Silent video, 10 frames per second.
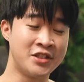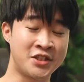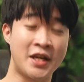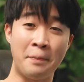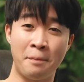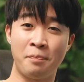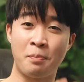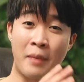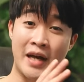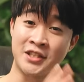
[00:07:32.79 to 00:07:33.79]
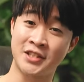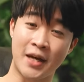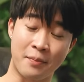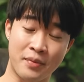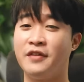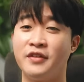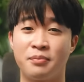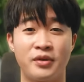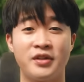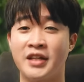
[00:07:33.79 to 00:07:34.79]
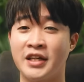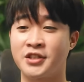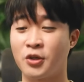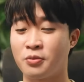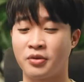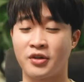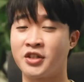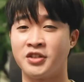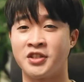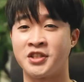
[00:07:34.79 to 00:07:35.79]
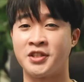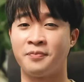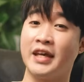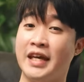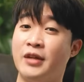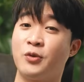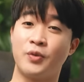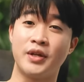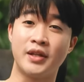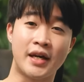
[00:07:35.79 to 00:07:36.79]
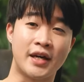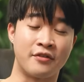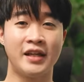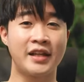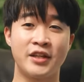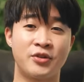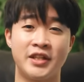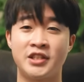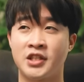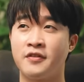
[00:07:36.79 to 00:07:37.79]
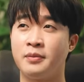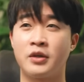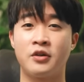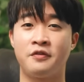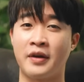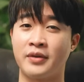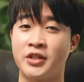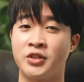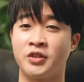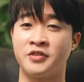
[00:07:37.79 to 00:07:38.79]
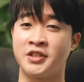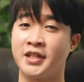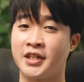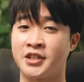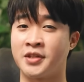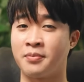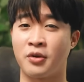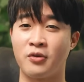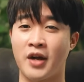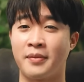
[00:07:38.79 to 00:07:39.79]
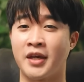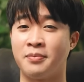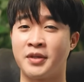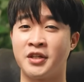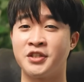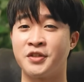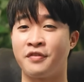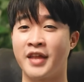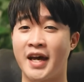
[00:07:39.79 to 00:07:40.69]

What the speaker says: step by step. Even Brilliant has your own progression system in real life. Like literally, it's giving me a good foundation of CS and programming, and because of